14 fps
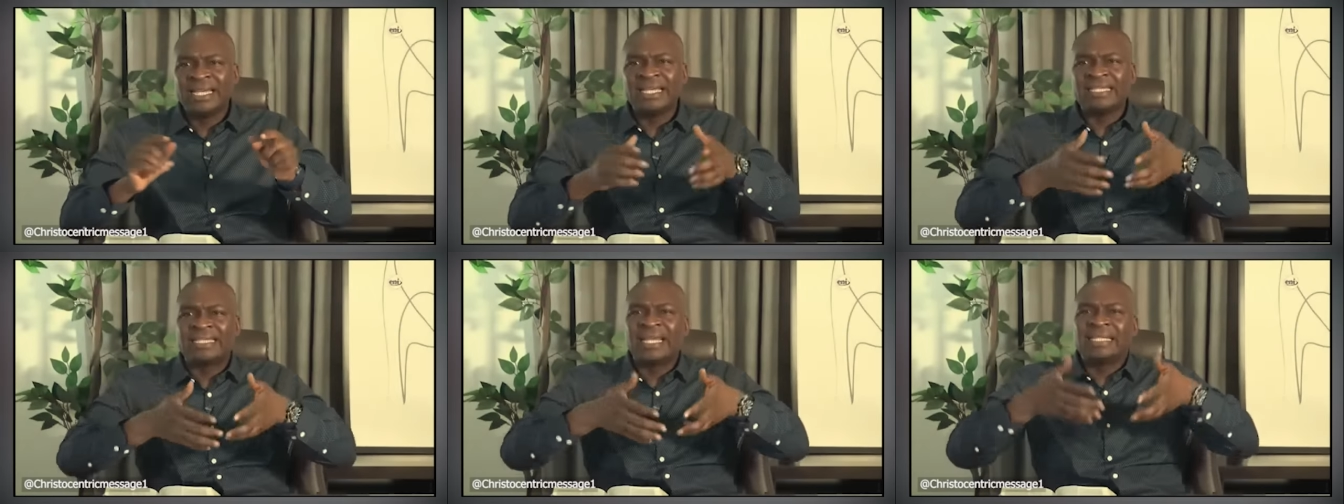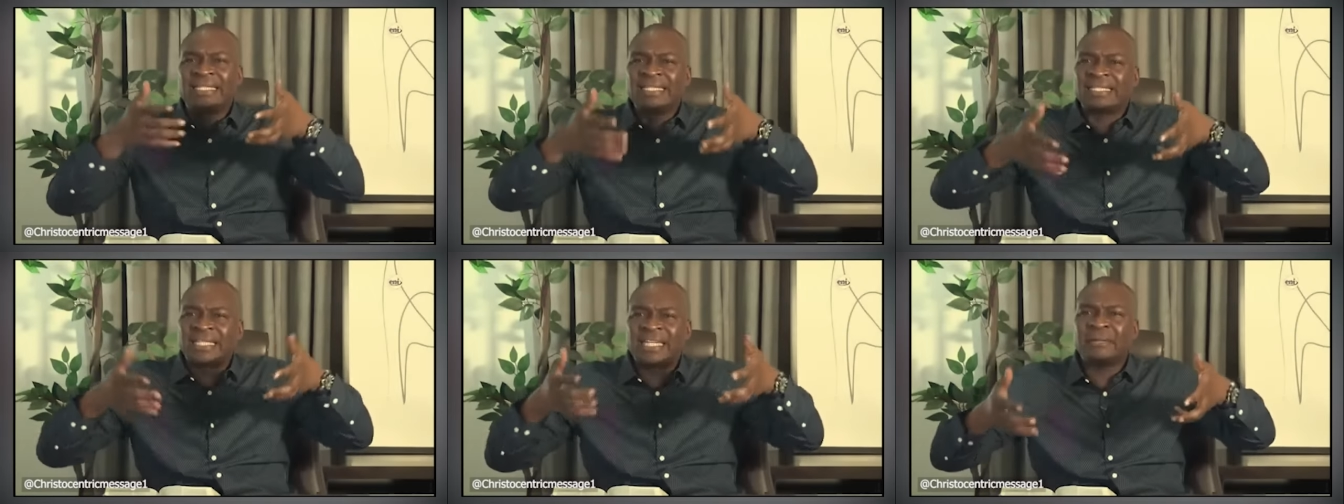It's a
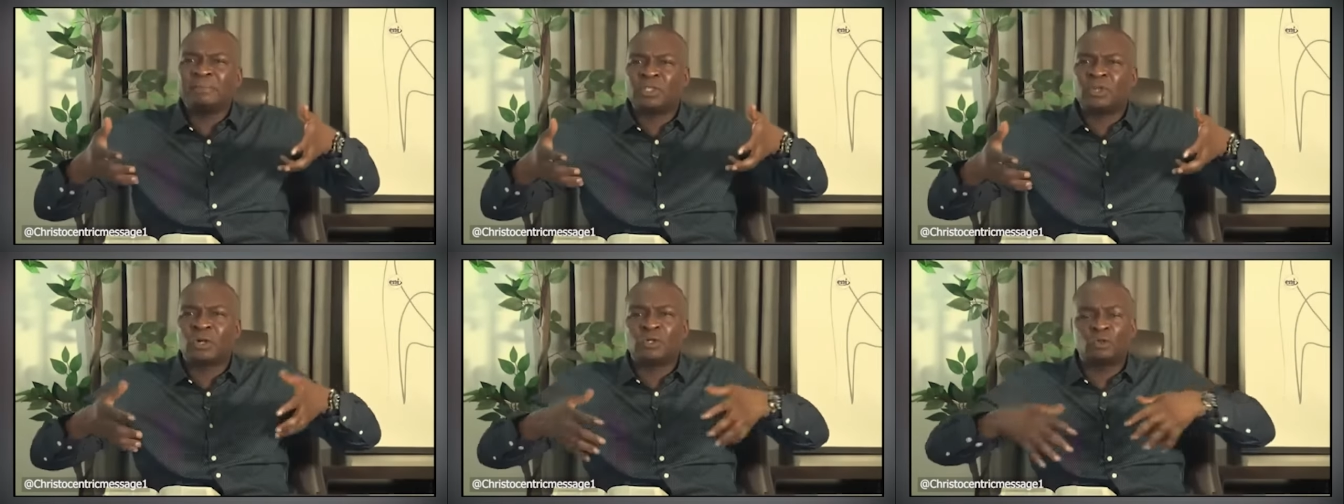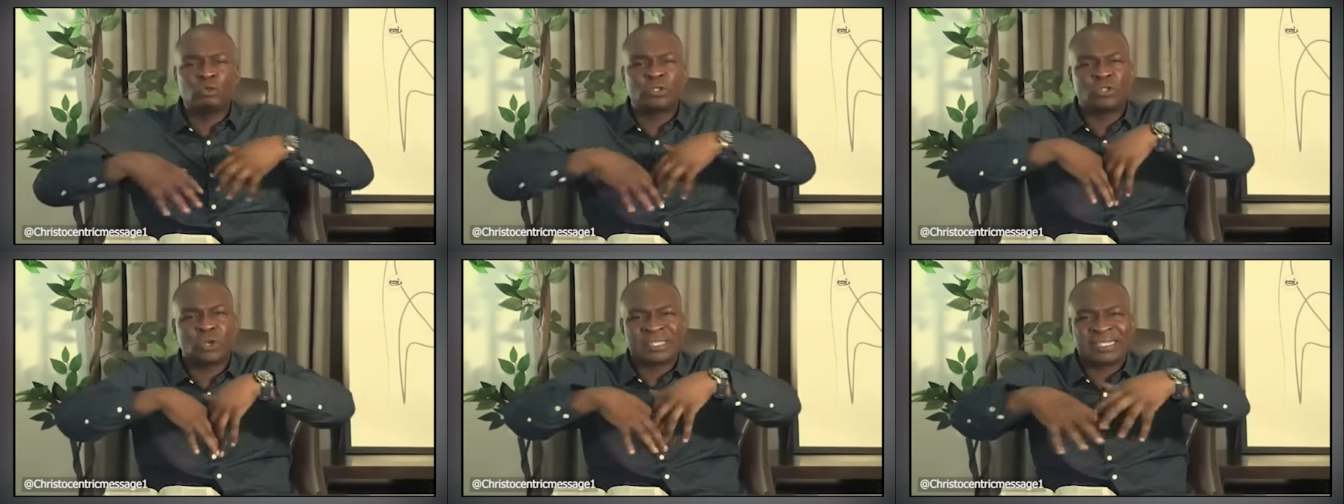description to
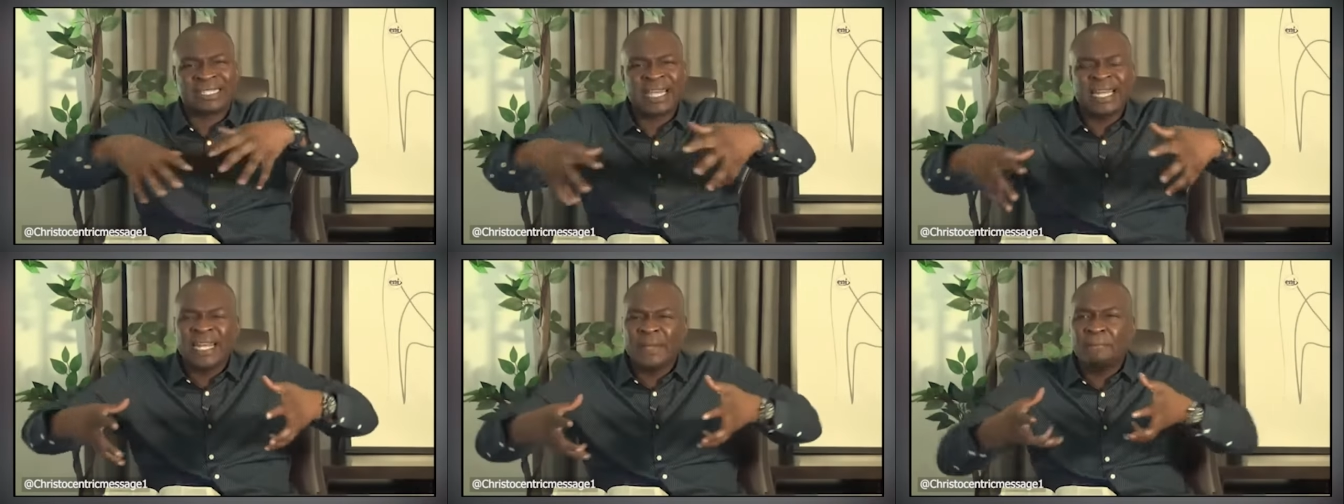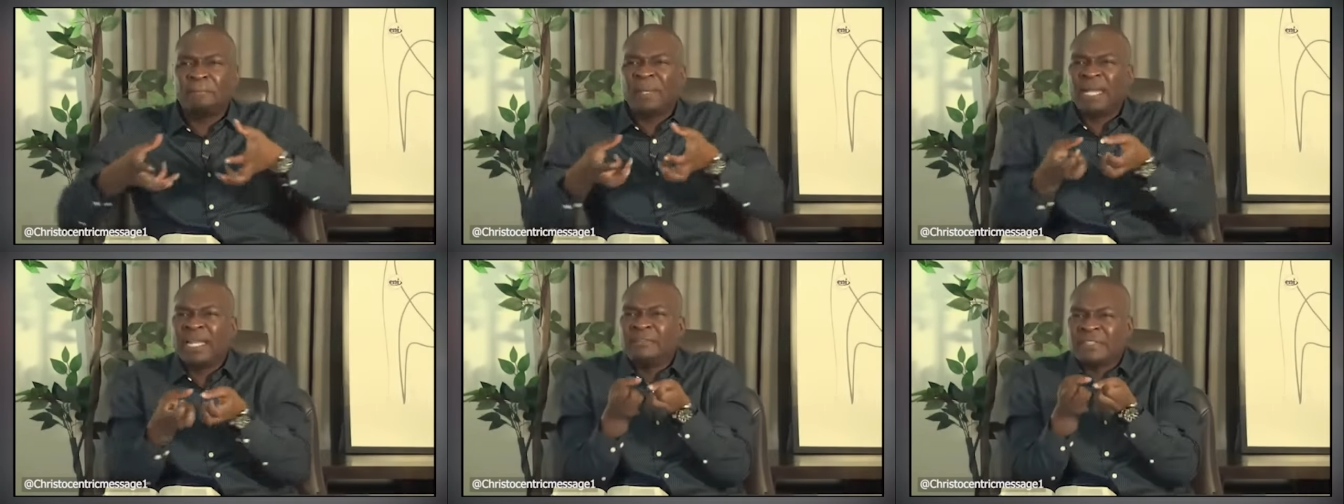sustaining a
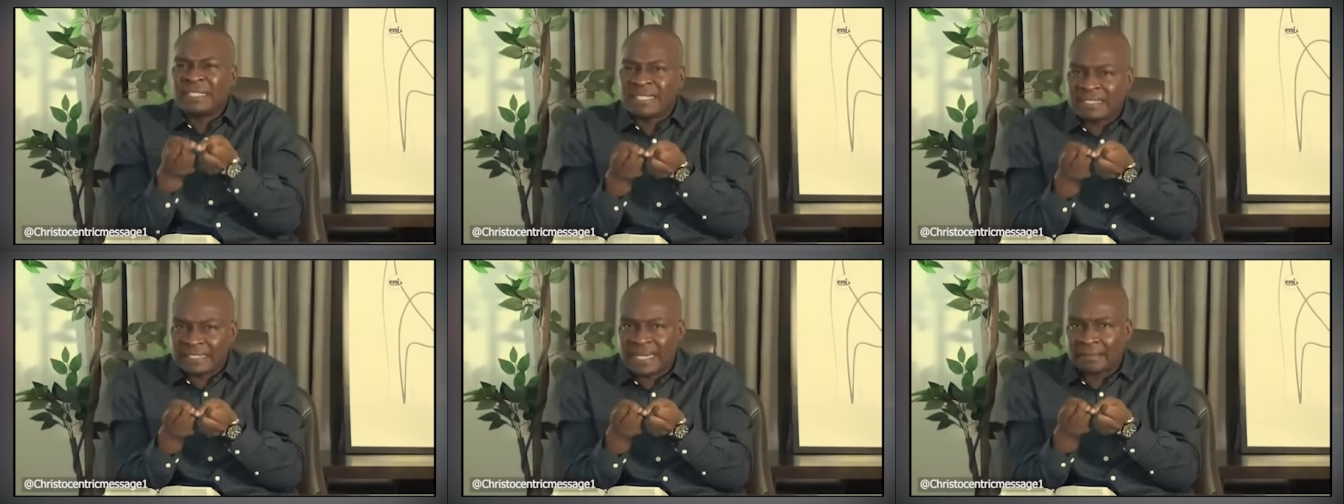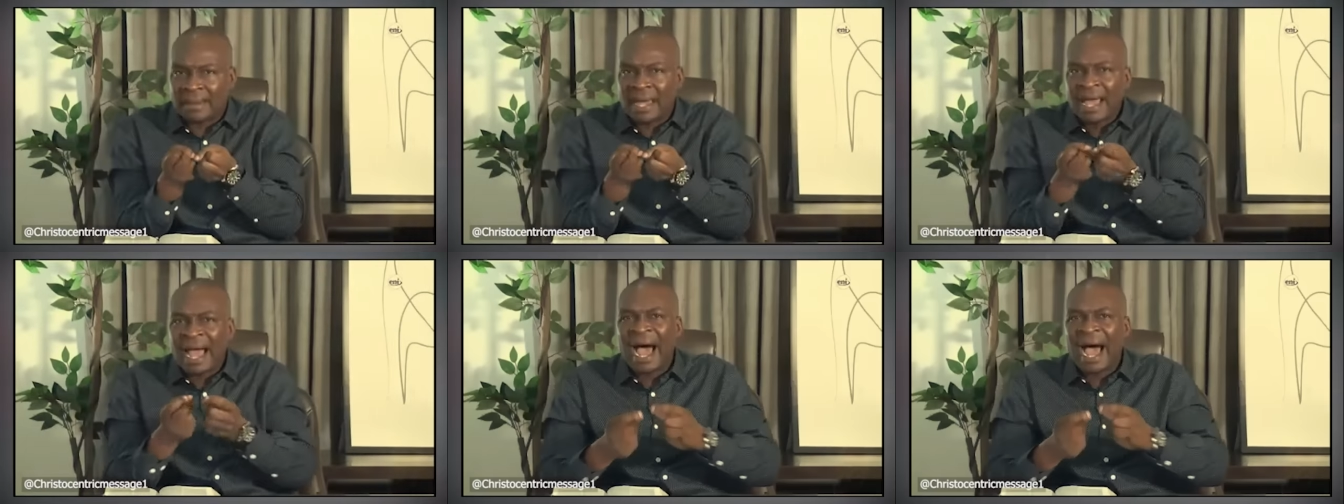belief system,